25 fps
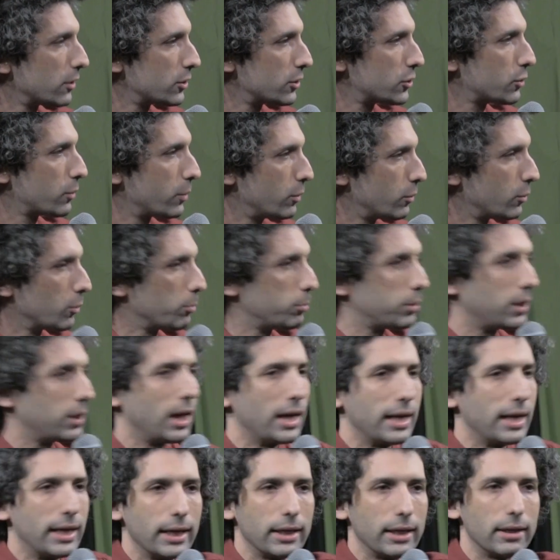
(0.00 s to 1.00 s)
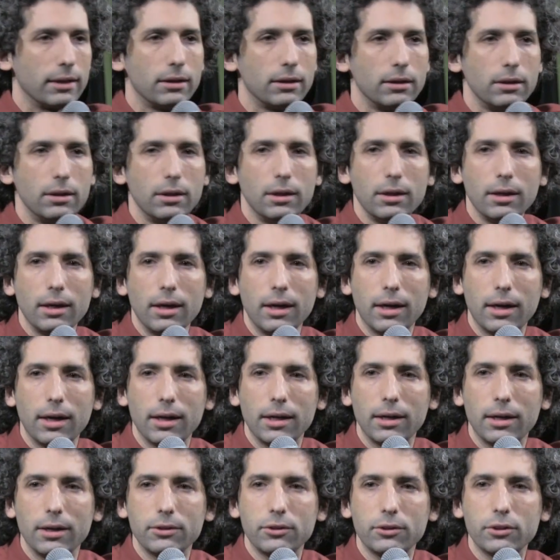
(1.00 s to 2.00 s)
And so we were playing
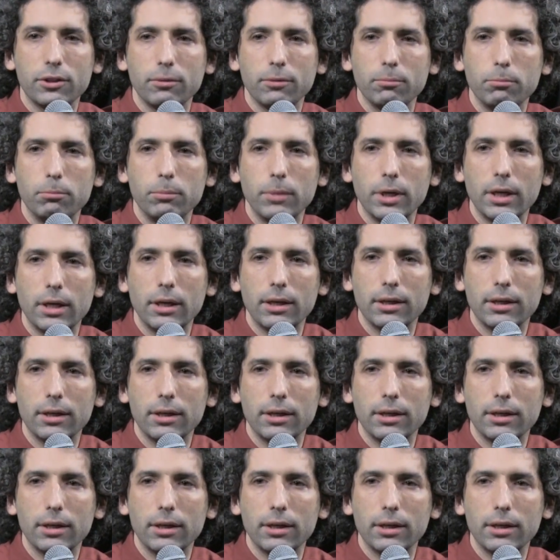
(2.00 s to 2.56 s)
some